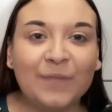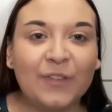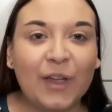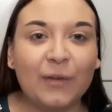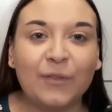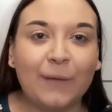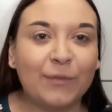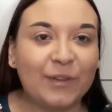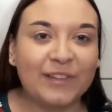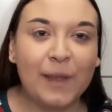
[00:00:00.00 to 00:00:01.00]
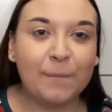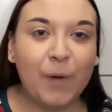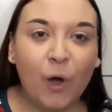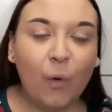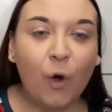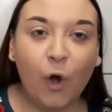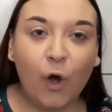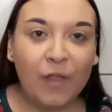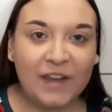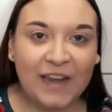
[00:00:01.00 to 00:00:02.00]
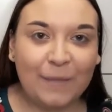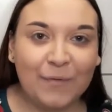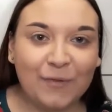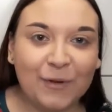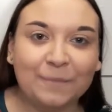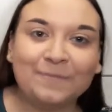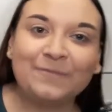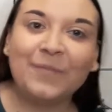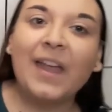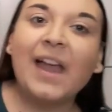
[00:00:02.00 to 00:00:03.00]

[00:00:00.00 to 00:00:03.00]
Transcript: So I'm just going to say Bolt or the name of them.